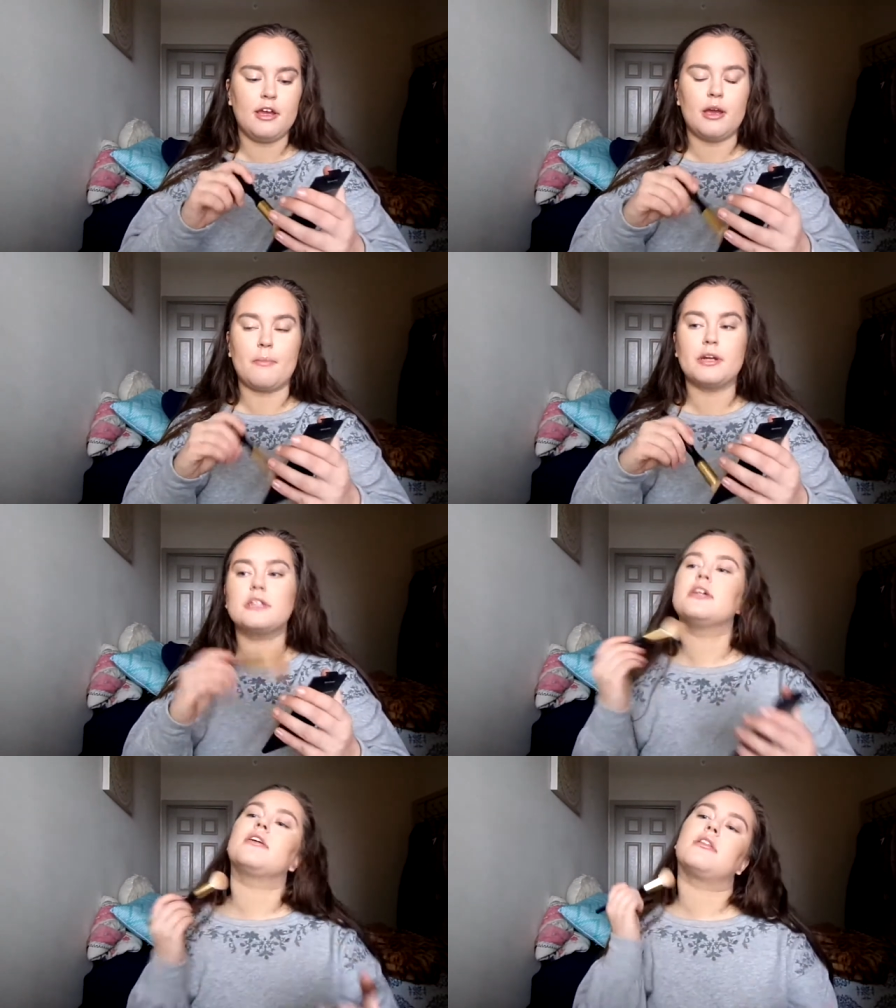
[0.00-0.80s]
I'm going
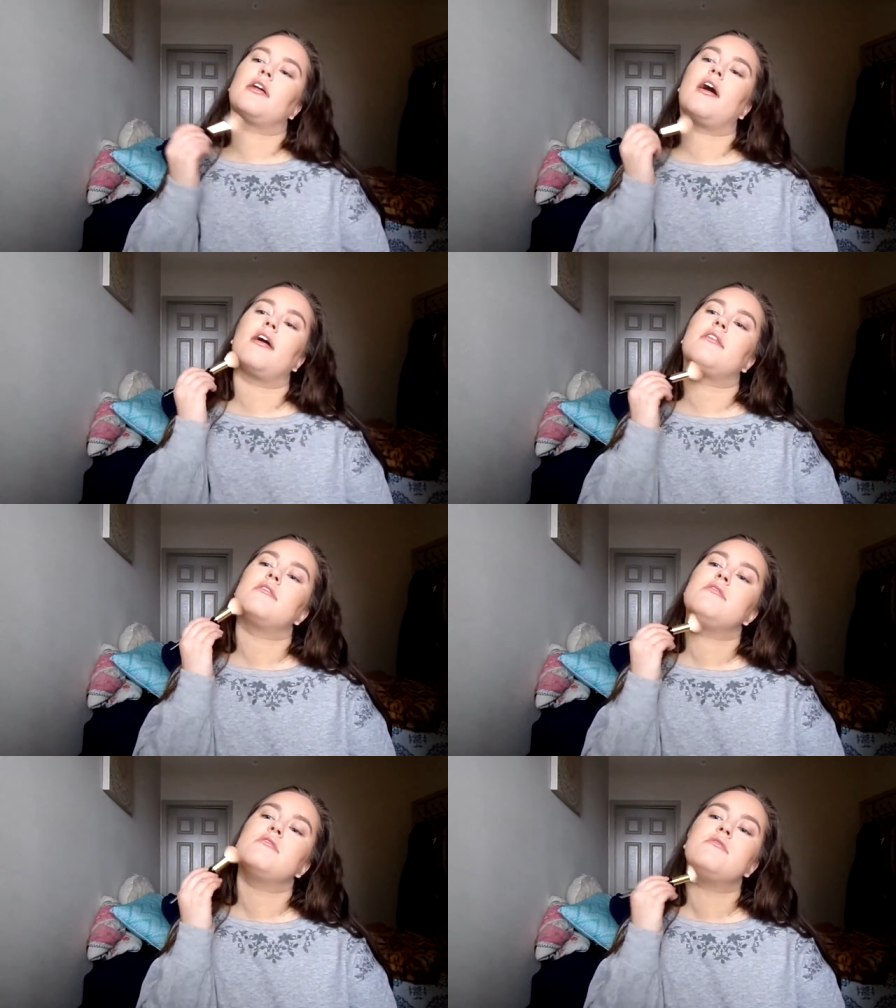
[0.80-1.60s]
to take that
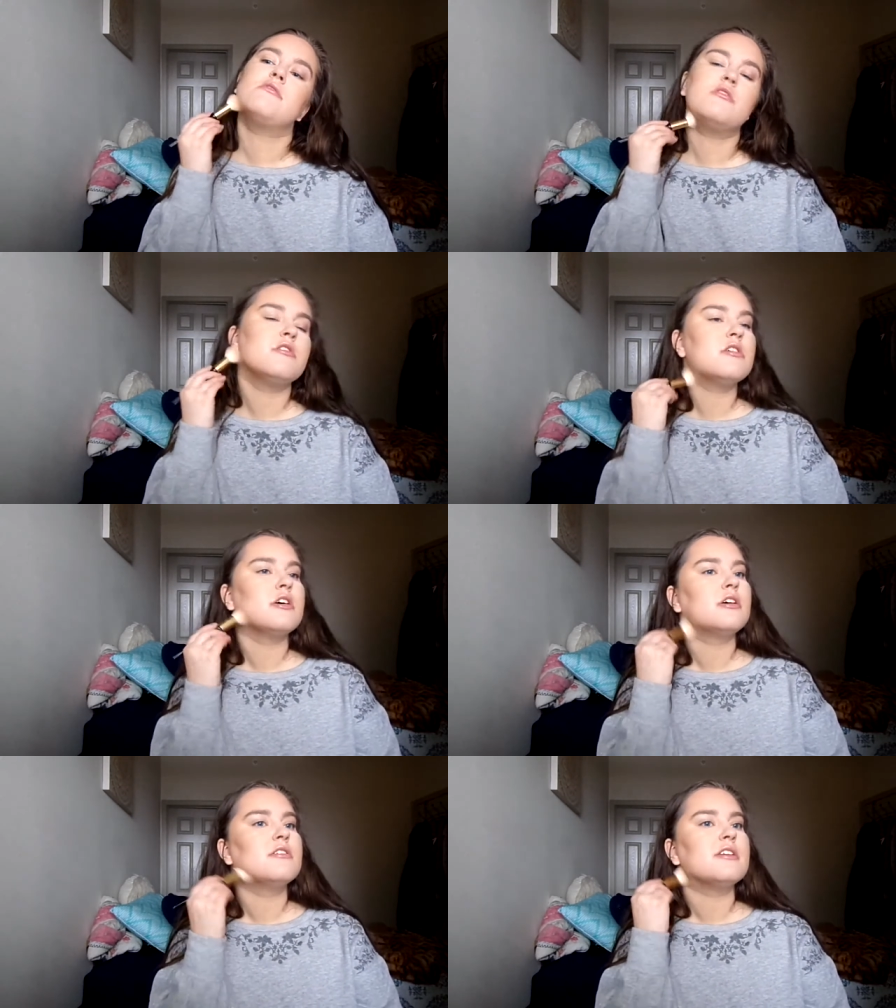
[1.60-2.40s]

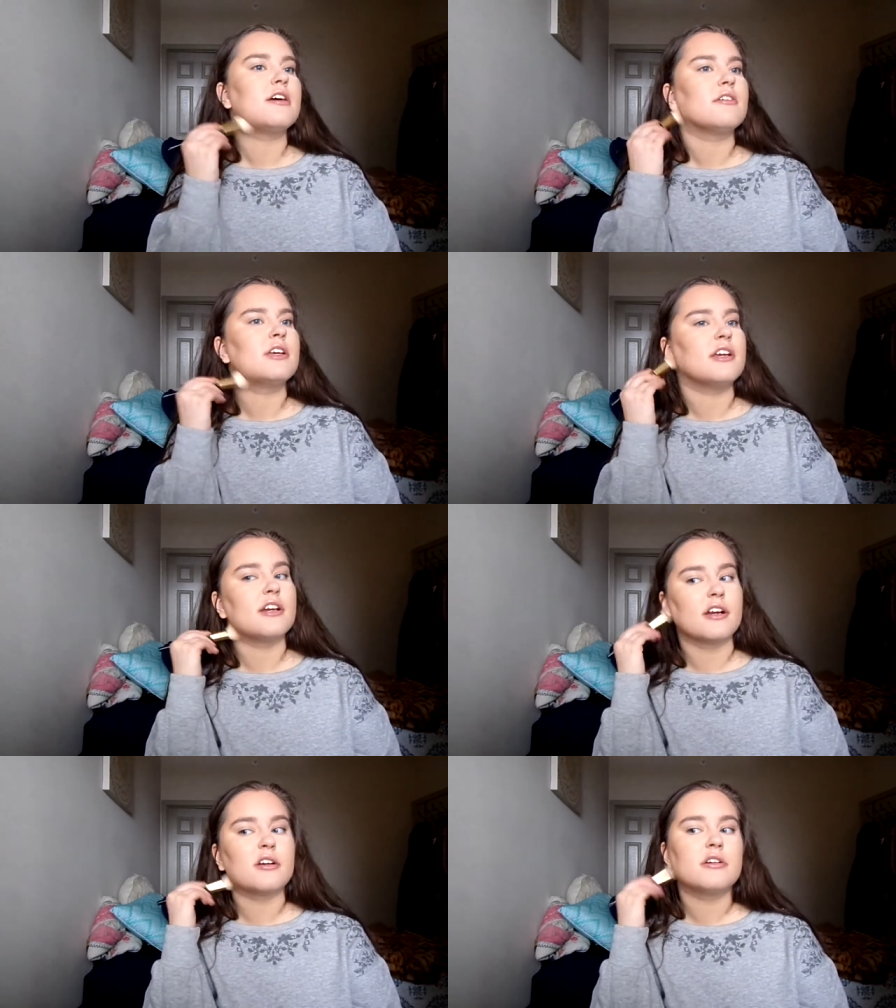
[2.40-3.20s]
down
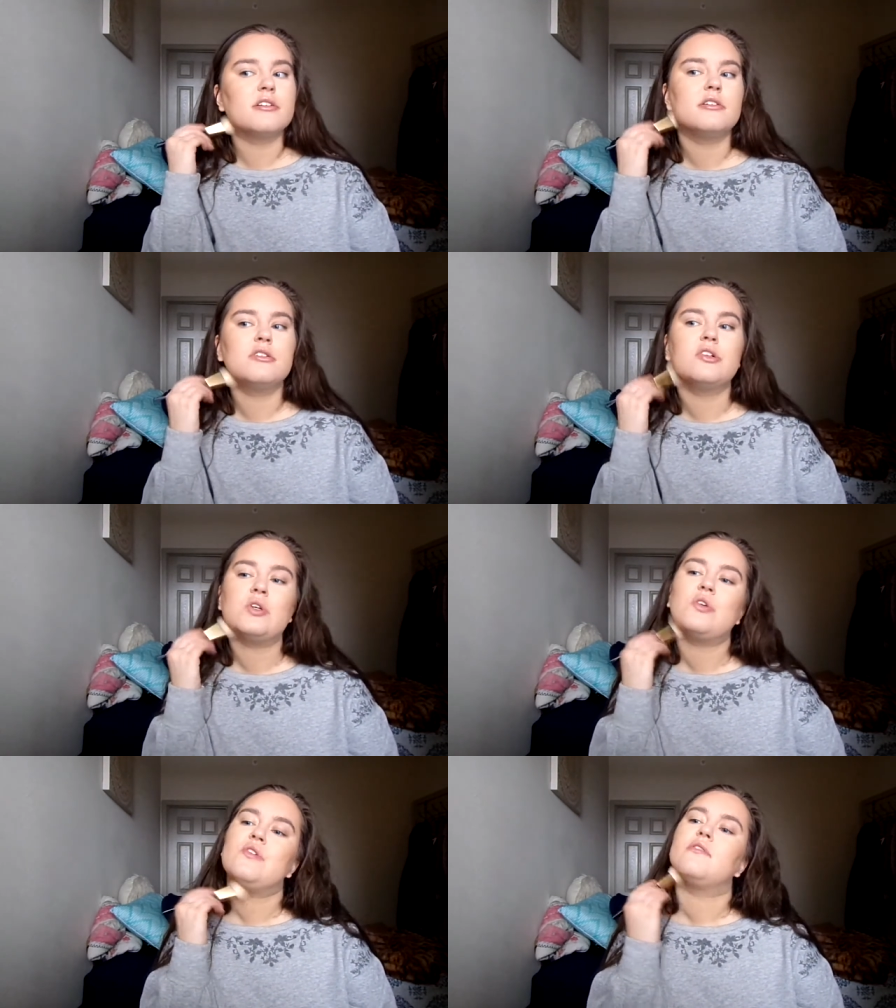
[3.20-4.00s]
here
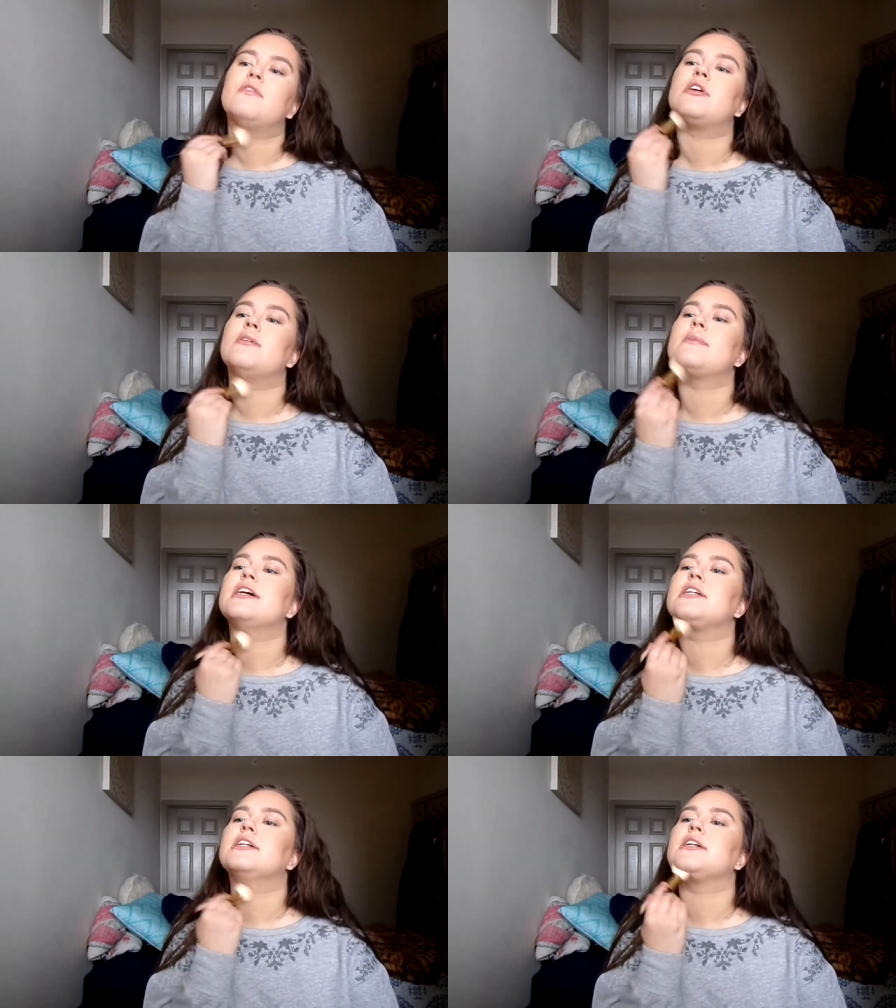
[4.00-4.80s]
for
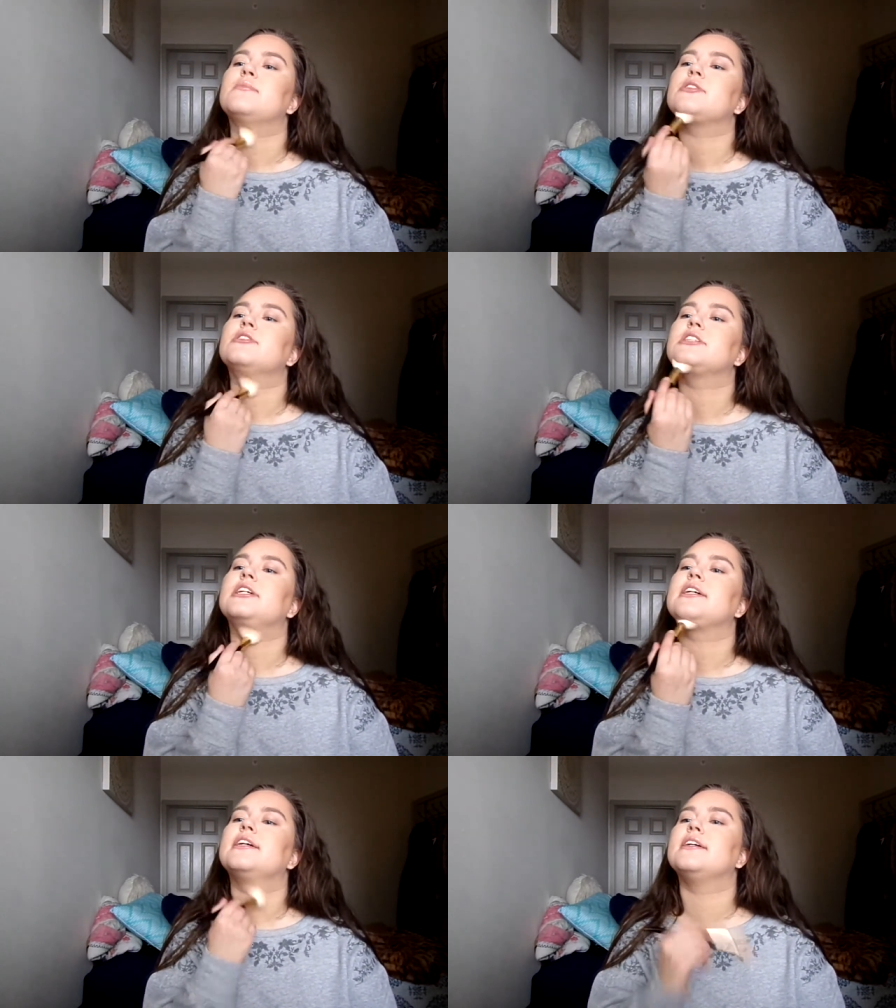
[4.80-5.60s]
my double
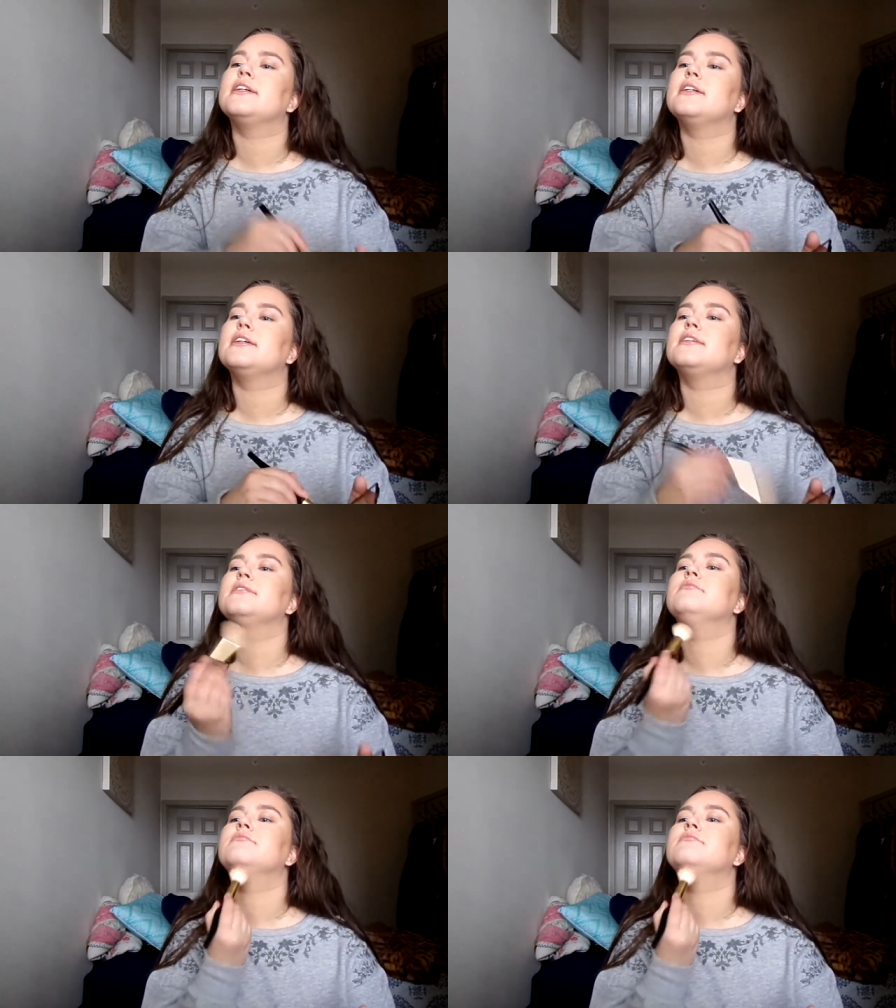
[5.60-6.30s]
chin.